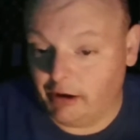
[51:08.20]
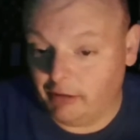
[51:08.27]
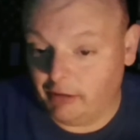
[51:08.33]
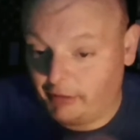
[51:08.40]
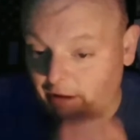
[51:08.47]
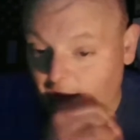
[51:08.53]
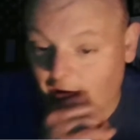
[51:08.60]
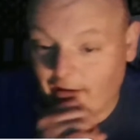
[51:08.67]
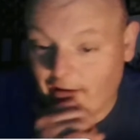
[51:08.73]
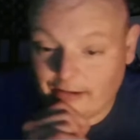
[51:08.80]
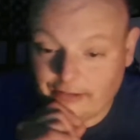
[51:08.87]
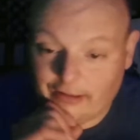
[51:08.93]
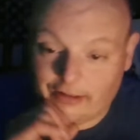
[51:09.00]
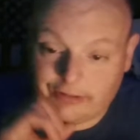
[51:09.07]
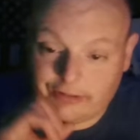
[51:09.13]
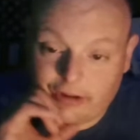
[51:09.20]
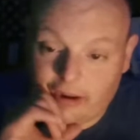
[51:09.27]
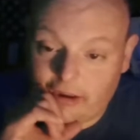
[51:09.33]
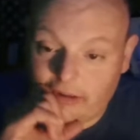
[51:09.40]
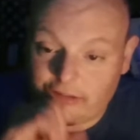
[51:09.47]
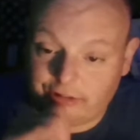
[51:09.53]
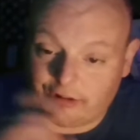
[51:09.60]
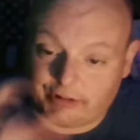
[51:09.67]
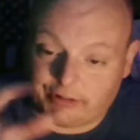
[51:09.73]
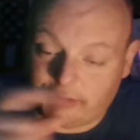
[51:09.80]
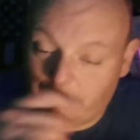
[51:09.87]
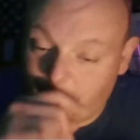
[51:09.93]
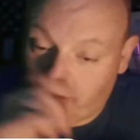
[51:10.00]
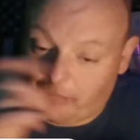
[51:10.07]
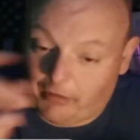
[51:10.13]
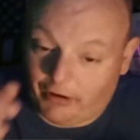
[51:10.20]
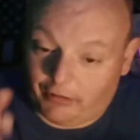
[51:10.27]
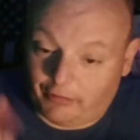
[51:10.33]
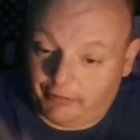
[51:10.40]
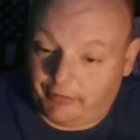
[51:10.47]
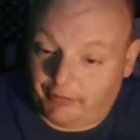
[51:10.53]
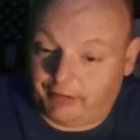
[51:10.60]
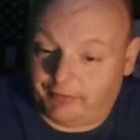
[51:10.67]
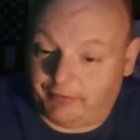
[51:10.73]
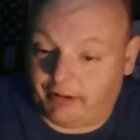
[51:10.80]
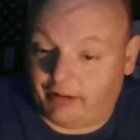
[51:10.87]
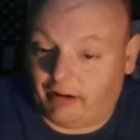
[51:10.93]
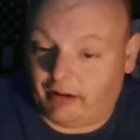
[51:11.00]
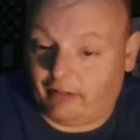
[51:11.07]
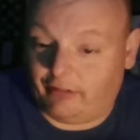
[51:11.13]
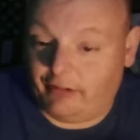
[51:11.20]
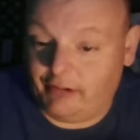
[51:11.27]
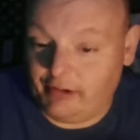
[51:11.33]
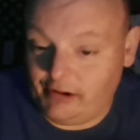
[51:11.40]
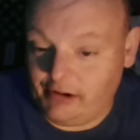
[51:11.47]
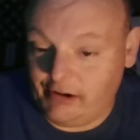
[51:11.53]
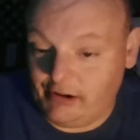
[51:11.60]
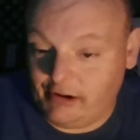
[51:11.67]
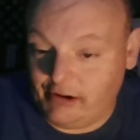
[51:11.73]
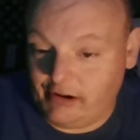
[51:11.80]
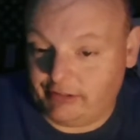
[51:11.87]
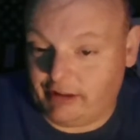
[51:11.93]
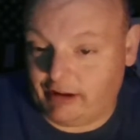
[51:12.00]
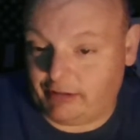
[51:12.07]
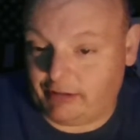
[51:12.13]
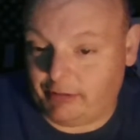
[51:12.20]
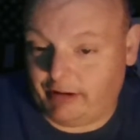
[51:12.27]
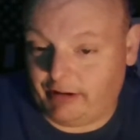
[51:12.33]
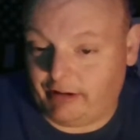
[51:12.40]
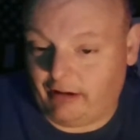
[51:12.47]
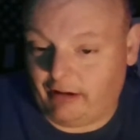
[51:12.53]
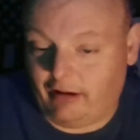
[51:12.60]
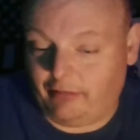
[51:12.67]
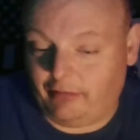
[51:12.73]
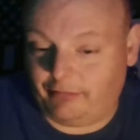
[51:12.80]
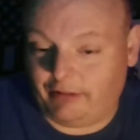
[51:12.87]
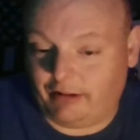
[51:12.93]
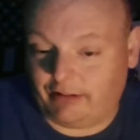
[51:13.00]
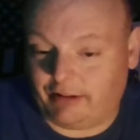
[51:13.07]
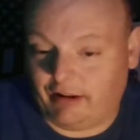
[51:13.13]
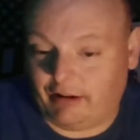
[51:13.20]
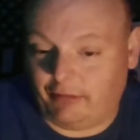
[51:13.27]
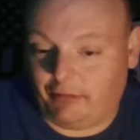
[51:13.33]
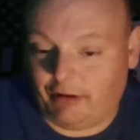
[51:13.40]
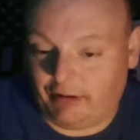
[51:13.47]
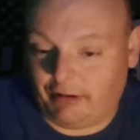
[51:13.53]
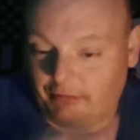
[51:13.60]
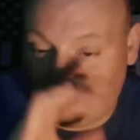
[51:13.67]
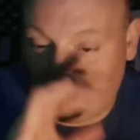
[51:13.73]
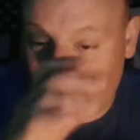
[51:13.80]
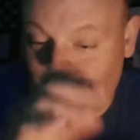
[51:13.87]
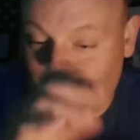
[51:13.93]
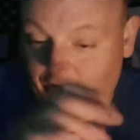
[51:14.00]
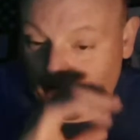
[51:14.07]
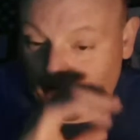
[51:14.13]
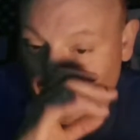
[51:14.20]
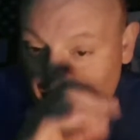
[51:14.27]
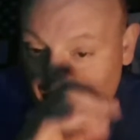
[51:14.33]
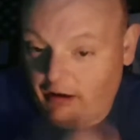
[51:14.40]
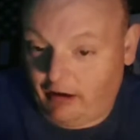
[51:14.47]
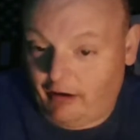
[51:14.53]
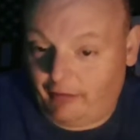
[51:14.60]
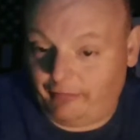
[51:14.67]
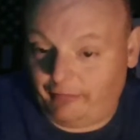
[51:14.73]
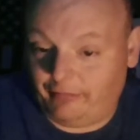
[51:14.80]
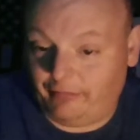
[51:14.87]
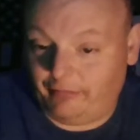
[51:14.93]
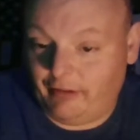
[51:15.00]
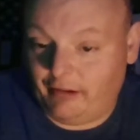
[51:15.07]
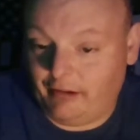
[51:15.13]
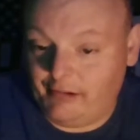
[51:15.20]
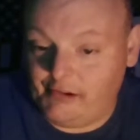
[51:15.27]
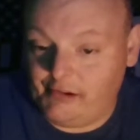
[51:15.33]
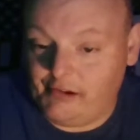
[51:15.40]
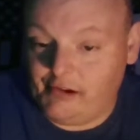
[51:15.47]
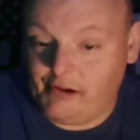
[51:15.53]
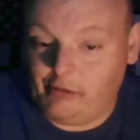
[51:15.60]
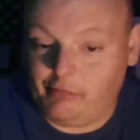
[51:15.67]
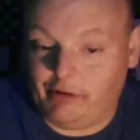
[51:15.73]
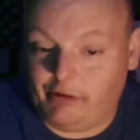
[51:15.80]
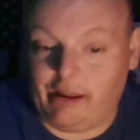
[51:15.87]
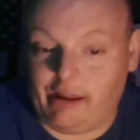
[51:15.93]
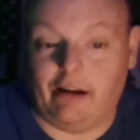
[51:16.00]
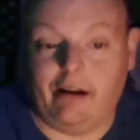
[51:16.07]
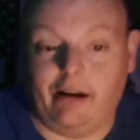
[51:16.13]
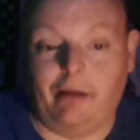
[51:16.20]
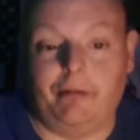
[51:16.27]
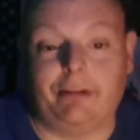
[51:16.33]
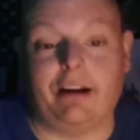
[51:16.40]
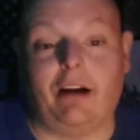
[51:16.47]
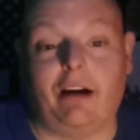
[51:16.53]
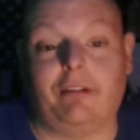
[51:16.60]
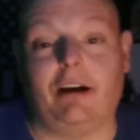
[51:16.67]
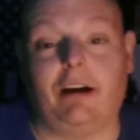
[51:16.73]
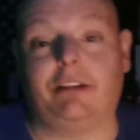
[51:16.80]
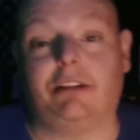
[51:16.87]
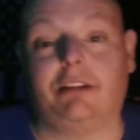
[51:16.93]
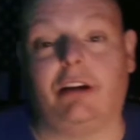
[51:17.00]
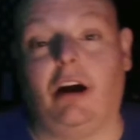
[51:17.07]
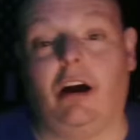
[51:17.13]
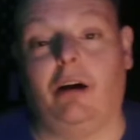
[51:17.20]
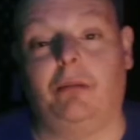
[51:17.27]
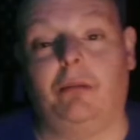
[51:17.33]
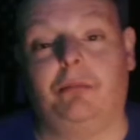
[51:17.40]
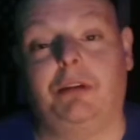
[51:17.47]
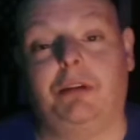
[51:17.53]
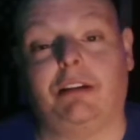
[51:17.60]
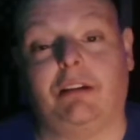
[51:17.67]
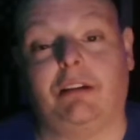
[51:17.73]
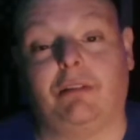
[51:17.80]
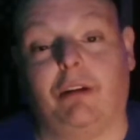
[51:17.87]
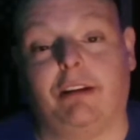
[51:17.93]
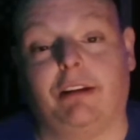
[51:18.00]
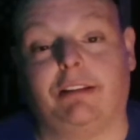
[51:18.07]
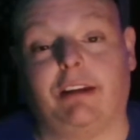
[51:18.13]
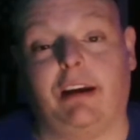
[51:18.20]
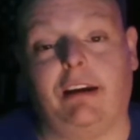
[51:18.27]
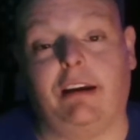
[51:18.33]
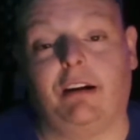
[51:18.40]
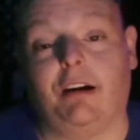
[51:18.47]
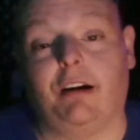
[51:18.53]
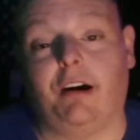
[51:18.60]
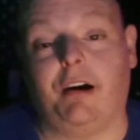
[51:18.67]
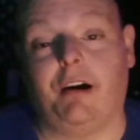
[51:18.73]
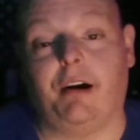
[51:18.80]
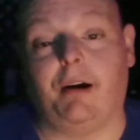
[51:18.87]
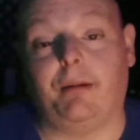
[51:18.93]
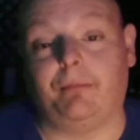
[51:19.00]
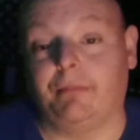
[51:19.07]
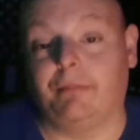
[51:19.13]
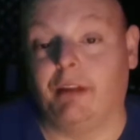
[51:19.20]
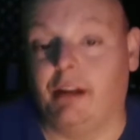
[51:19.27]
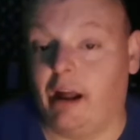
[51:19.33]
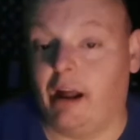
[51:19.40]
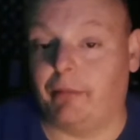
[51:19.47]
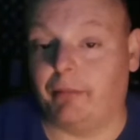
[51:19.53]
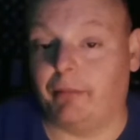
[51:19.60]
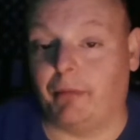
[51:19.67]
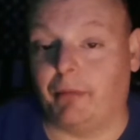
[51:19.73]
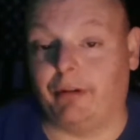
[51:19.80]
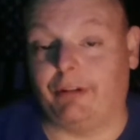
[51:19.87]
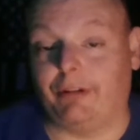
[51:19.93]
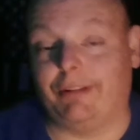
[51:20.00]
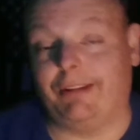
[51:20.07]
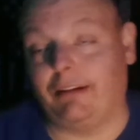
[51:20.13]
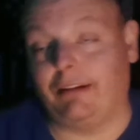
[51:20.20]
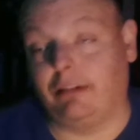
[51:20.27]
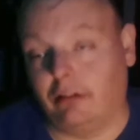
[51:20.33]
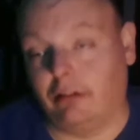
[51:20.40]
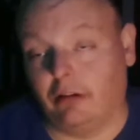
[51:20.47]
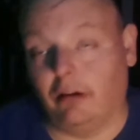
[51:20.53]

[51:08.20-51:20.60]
But yeah, that's just hit me up, Mark. We can figure that out. Thanks, Mike. Thanks, Daniel, Mike, Mary, Michael. But yeah, I'm gonna take off, guys. You guys have a great day. Happy Memorial Day.